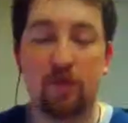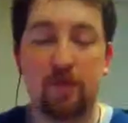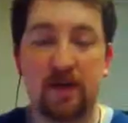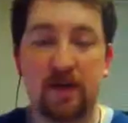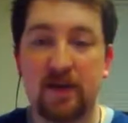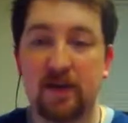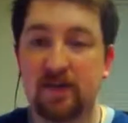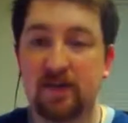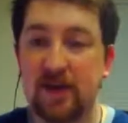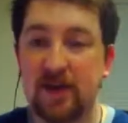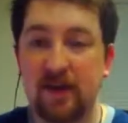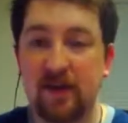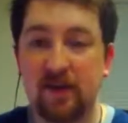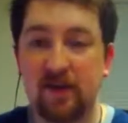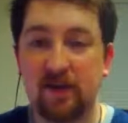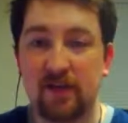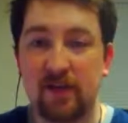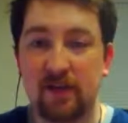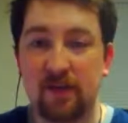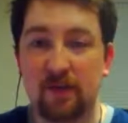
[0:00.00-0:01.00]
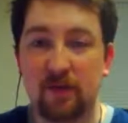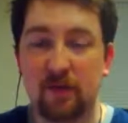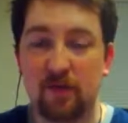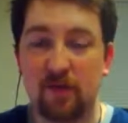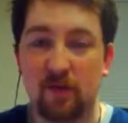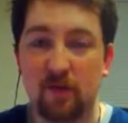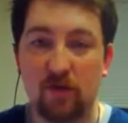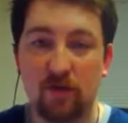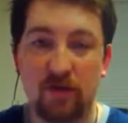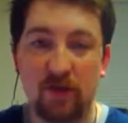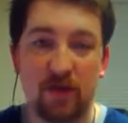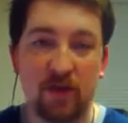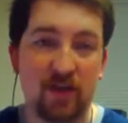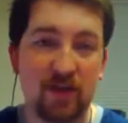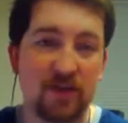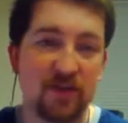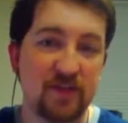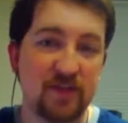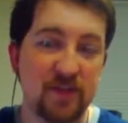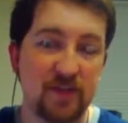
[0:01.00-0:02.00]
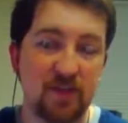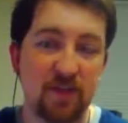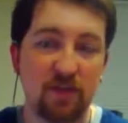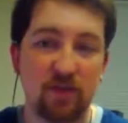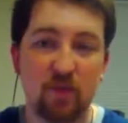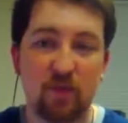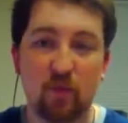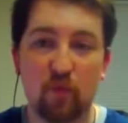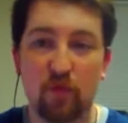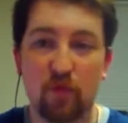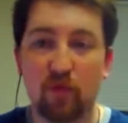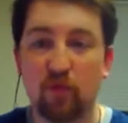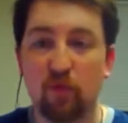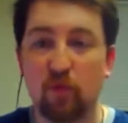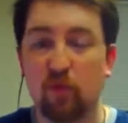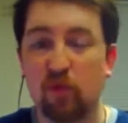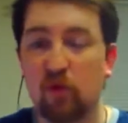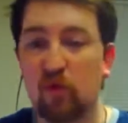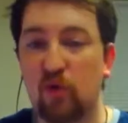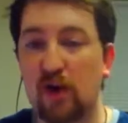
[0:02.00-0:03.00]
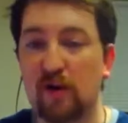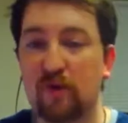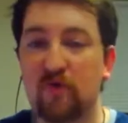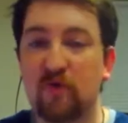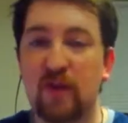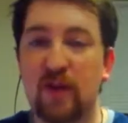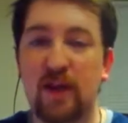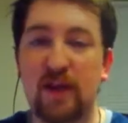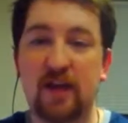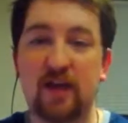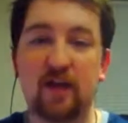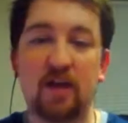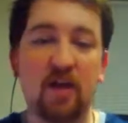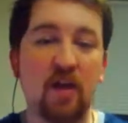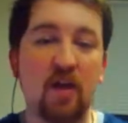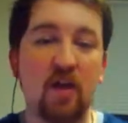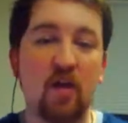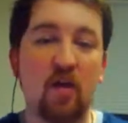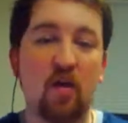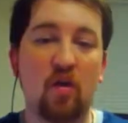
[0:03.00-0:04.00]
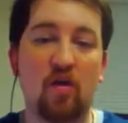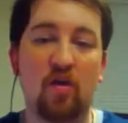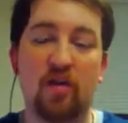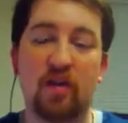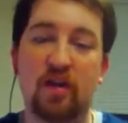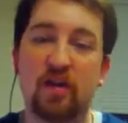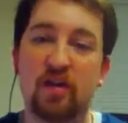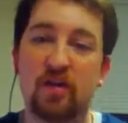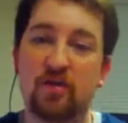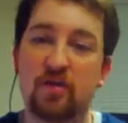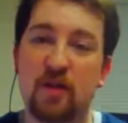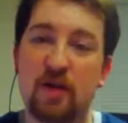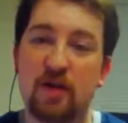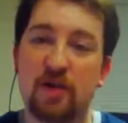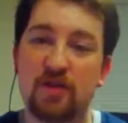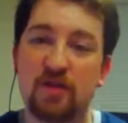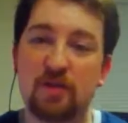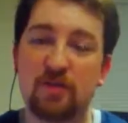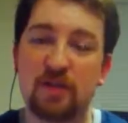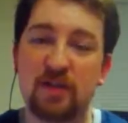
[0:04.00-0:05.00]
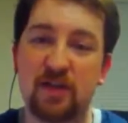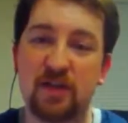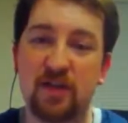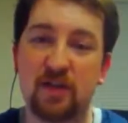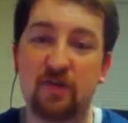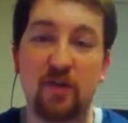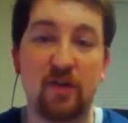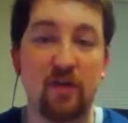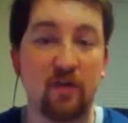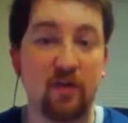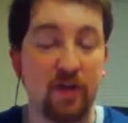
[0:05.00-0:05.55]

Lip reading: be contained in an MMO? Are they going to continue in the World of Warcraft vein, or are they going to try something different?